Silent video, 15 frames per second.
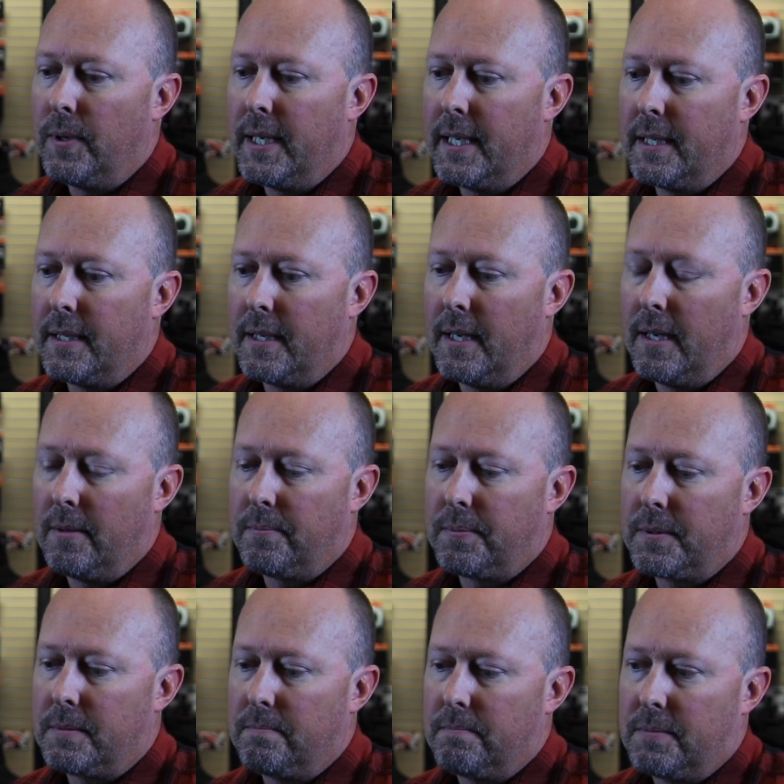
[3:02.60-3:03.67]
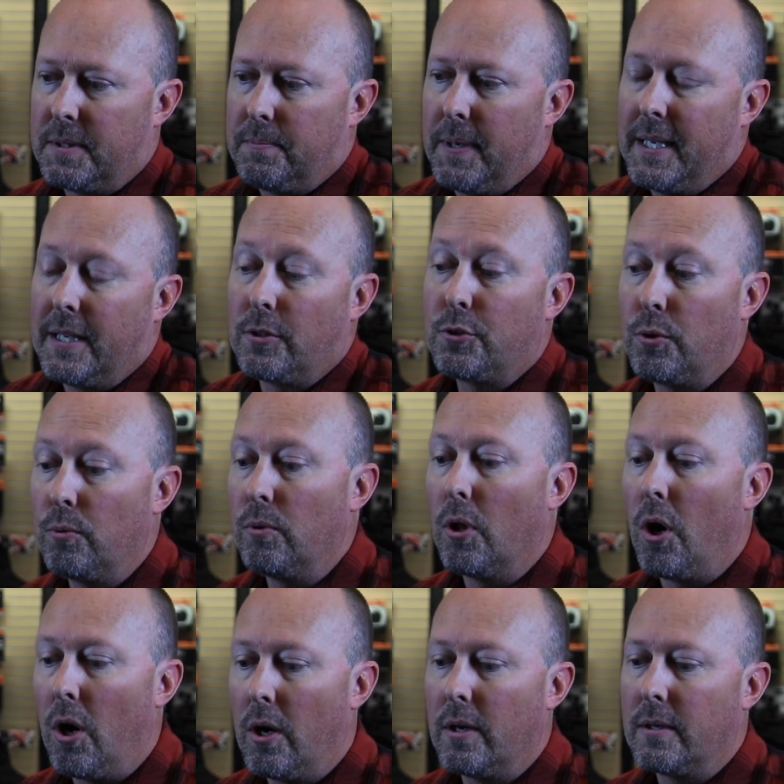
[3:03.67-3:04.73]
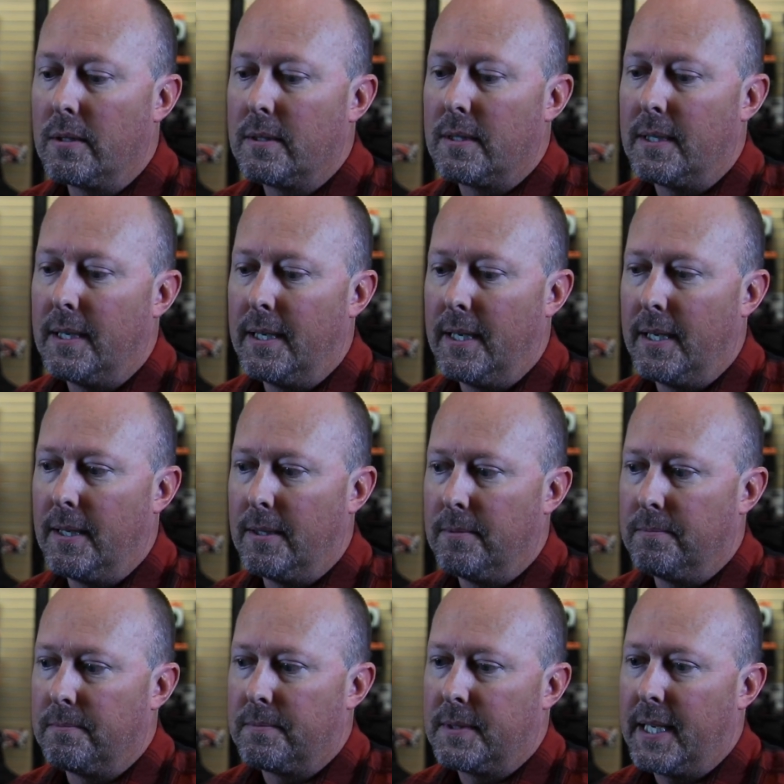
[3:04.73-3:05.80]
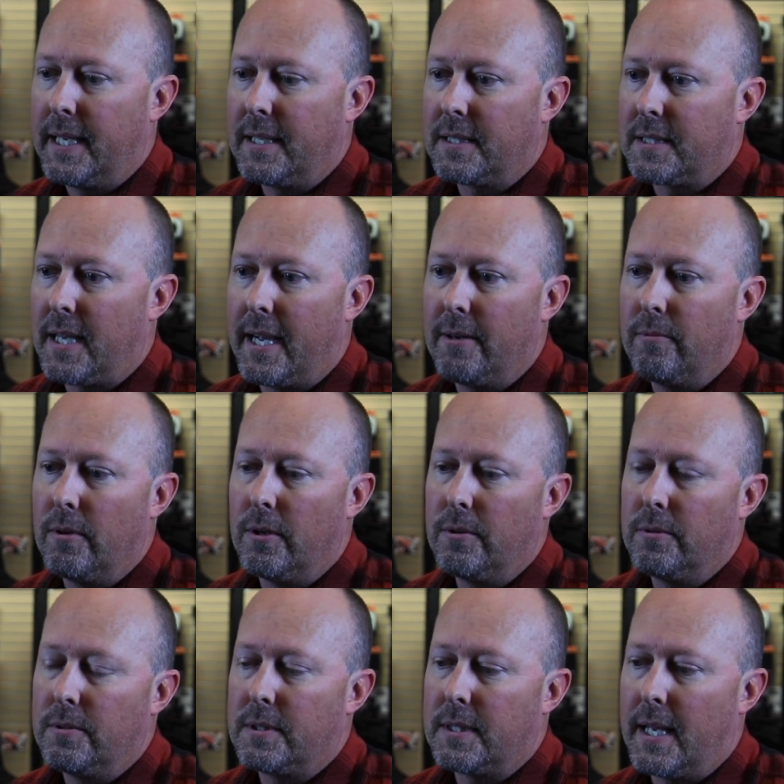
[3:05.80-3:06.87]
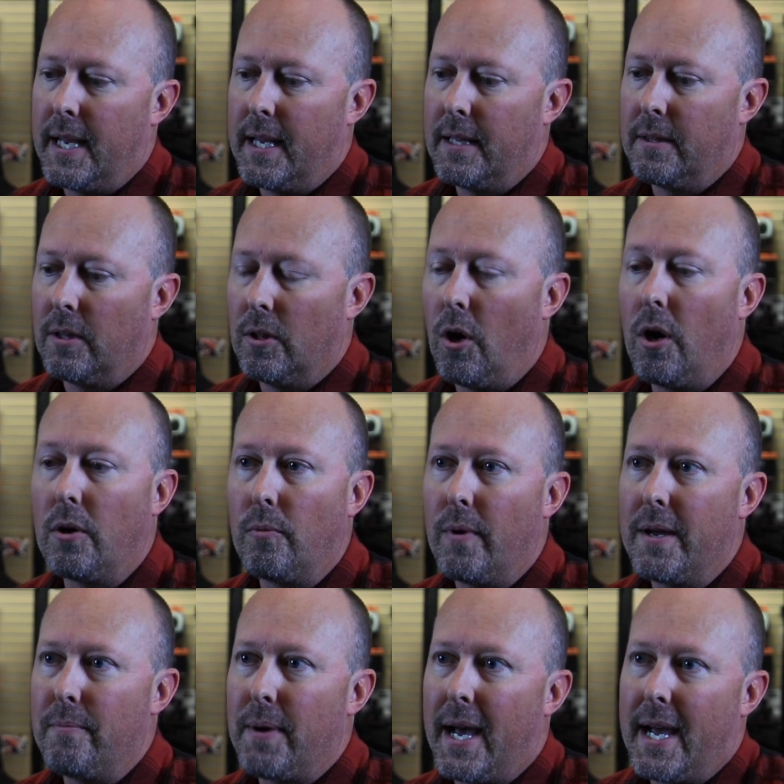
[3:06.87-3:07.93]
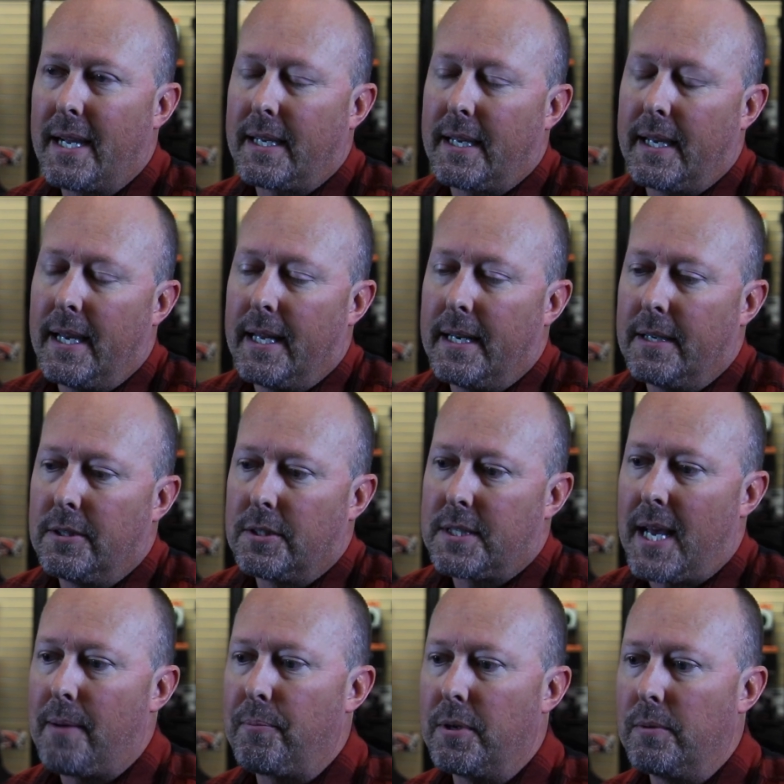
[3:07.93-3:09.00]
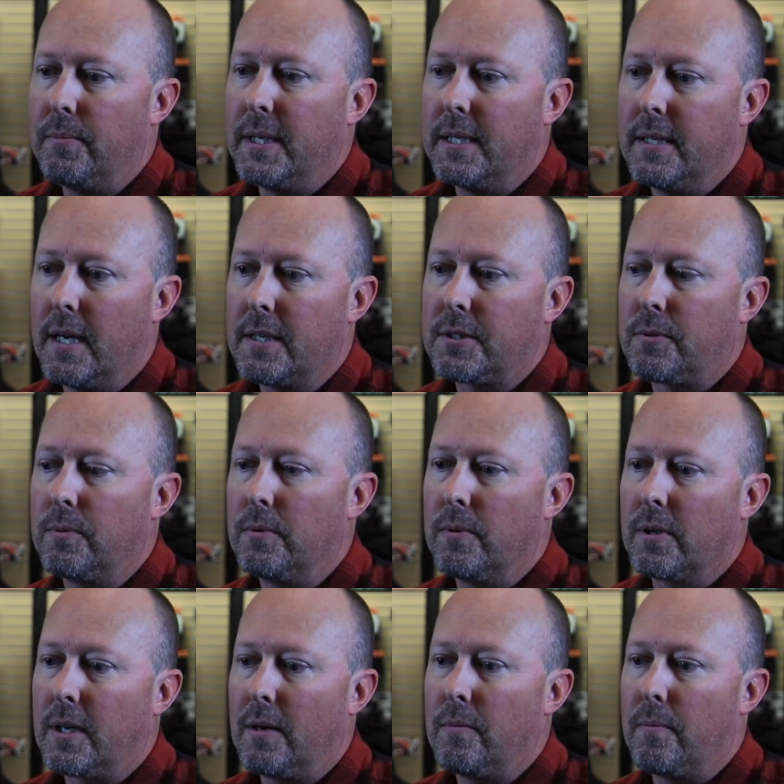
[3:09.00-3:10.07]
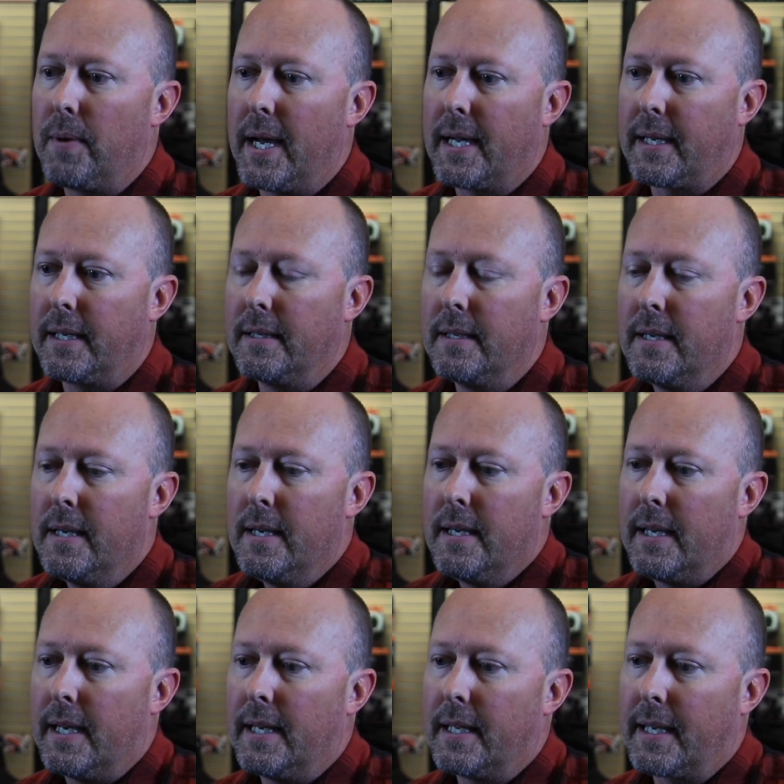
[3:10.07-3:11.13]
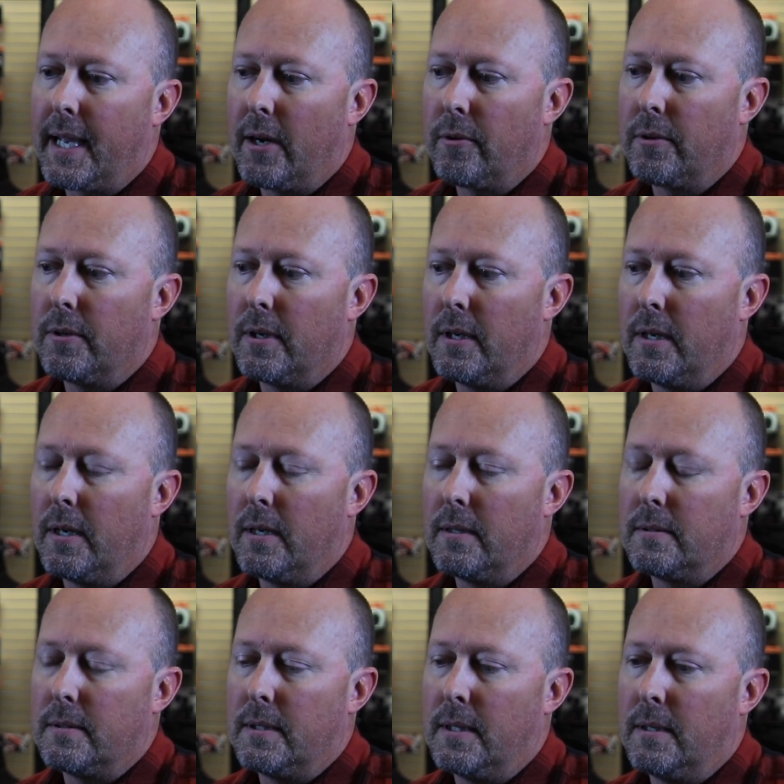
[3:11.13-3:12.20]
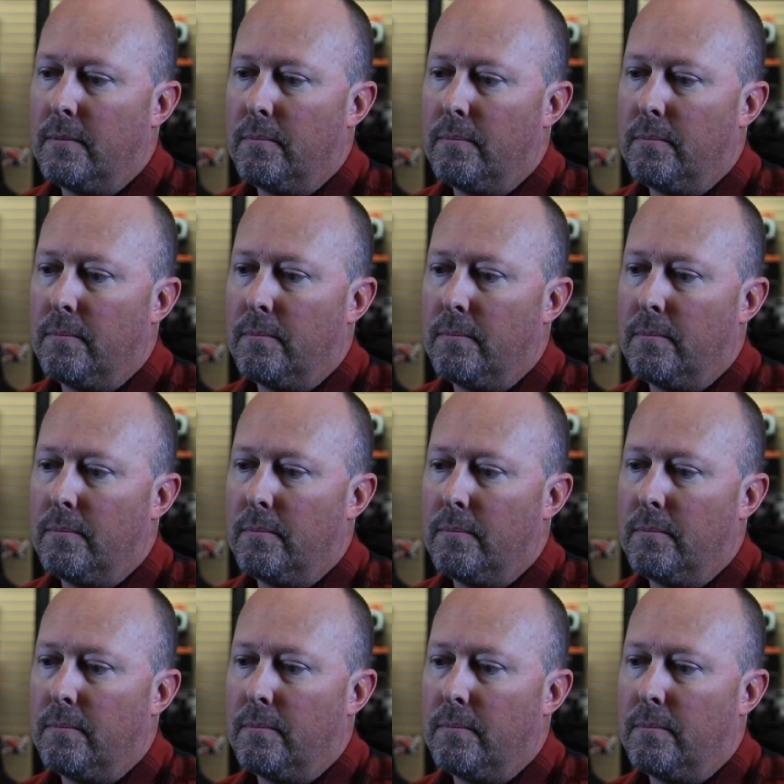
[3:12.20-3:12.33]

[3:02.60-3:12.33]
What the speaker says: we ended up spending too long taking side roads and the long way back, and it just happened to be dusk when we were coming back and encountered a